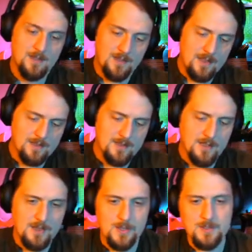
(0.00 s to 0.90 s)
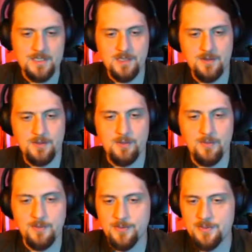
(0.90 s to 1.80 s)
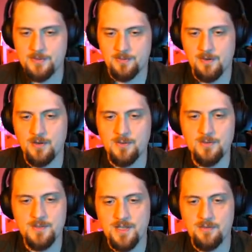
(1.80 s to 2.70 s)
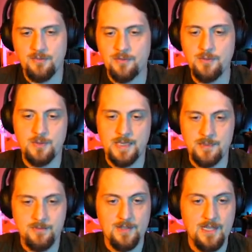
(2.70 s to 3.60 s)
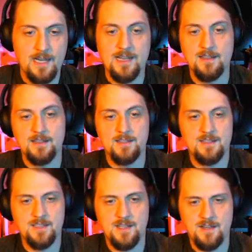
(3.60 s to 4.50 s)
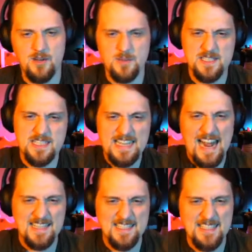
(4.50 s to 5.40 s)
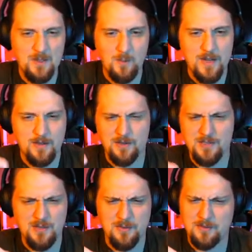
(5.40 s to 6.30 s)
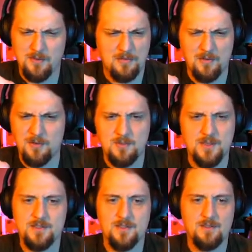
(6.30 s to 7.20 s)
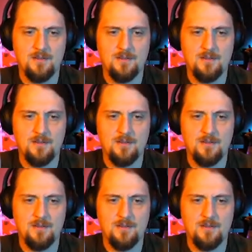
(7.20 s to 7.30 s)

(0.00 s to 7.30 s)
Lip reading: Then the 13th cormorant rose and flew right over the island. There was nasty weather during the 3rd winter.